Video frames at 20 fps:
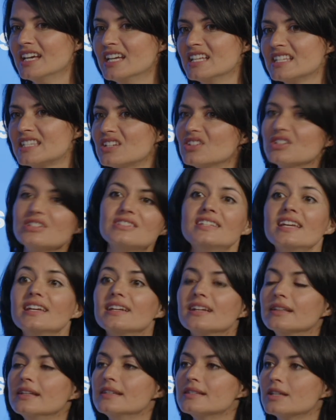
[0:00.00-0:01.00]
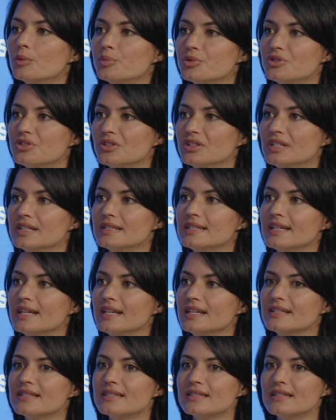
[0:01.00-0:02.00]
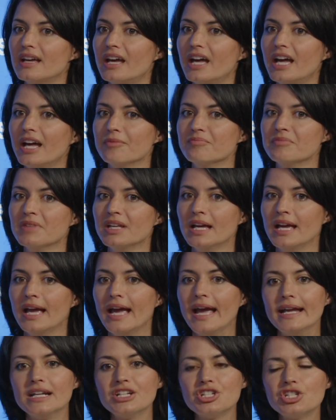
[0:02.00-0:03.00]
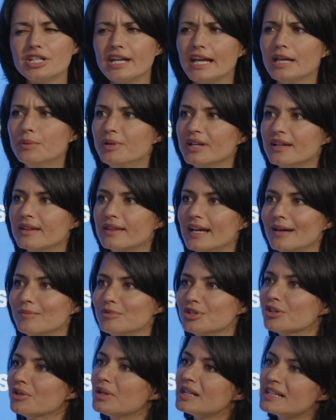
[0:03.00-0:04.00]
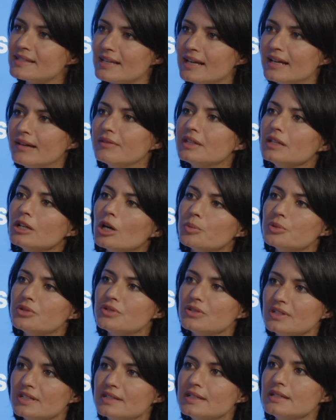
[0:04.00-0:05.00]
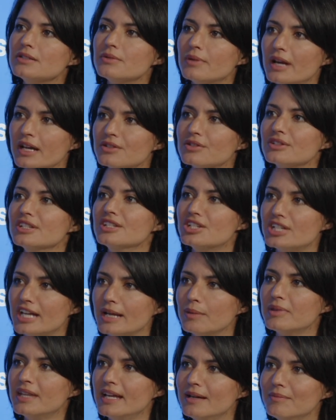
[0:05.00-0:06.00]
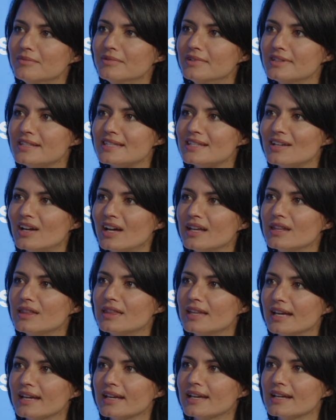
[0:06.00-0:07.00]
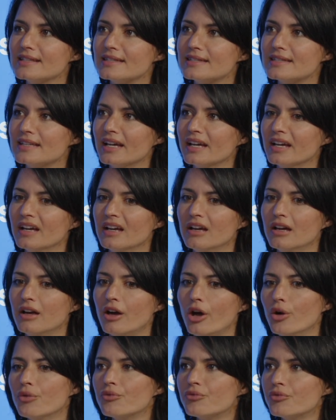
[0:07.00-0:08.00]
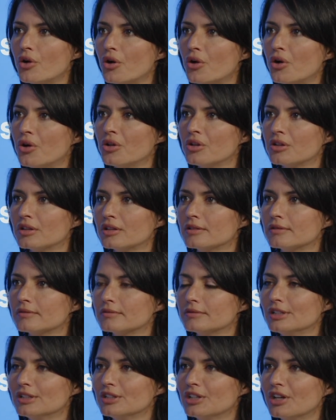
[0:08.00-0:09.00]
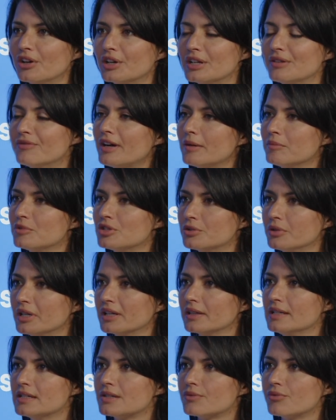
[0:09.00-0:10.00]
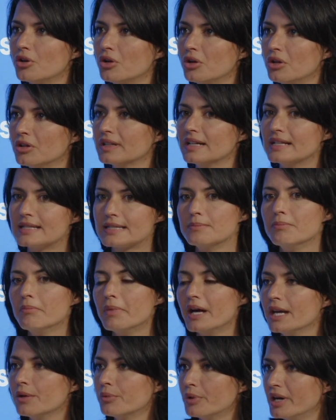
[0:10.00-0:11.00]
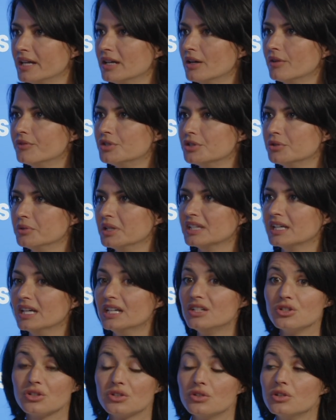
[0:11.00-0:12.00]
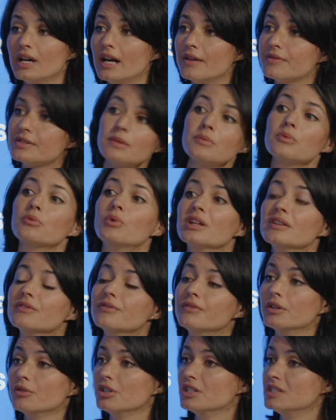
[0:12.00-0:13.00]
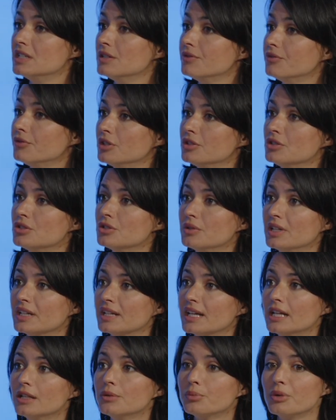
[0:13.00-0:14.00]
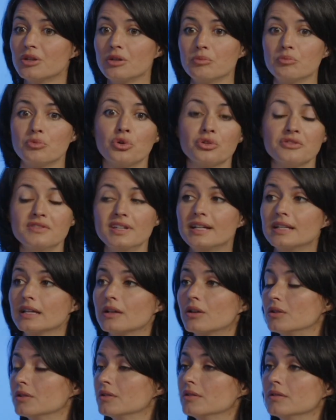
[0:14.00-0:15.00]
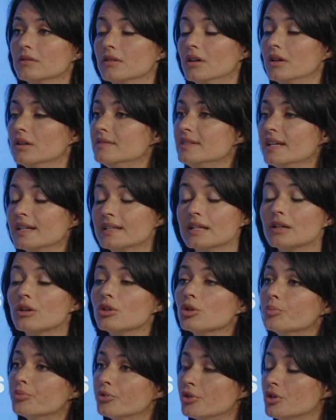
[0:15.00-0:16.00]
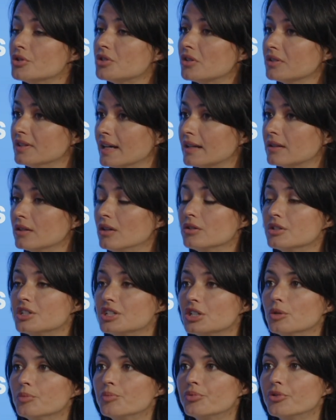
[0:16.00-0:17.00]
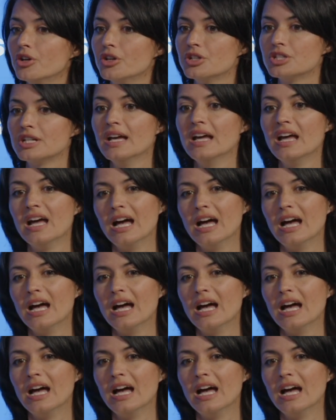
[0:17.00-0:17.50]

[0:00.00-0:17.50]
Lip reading: So taking these opportunities and shaping them, you always have the opportunity to actually shape them. So I think it's a role, if I'm doing this role, it's my way of doing it. You could have someone very different doing it with a more technical approach or technology approach.